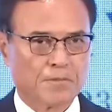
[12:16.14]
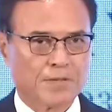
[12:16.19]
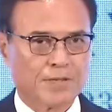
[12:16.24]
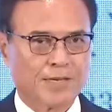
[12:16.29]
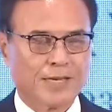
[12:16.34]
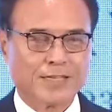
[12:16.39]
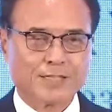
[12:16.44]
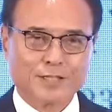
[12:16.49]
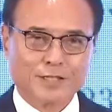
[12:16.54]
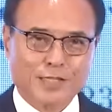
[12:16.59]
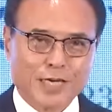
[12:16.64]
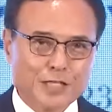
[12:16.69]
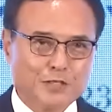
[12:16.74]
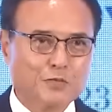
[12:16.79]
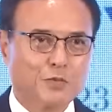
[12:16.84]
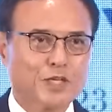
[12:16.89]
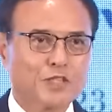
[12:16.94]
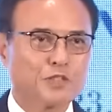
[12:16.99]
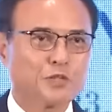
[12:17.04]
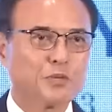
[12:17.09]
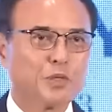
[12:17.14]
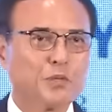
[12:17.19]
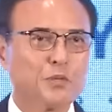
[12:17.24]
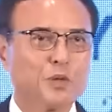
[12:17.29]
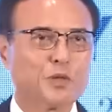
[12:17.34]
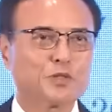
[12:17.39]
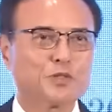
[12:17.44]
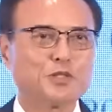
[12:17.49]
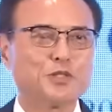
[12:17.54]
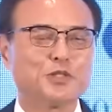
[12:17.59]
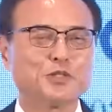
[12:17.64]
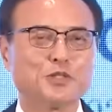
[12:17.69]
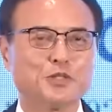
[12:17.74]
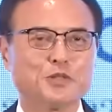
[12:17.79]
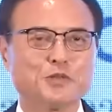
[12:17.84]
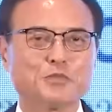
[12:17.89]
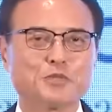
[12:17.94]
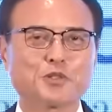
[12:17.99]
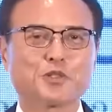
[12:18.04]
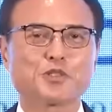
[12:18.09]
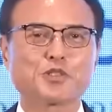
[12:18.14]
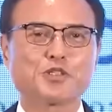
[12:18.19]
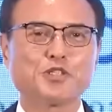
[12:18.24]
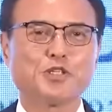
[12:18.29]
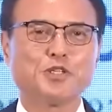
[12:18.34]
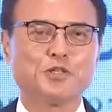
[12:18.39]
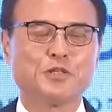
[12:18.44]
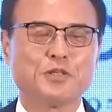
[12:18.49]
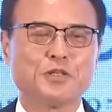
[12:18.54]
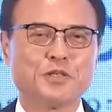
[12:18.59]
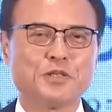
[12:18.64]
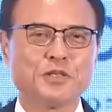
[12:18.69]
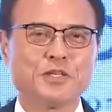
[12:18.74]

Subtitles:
And that's what we want to pursue.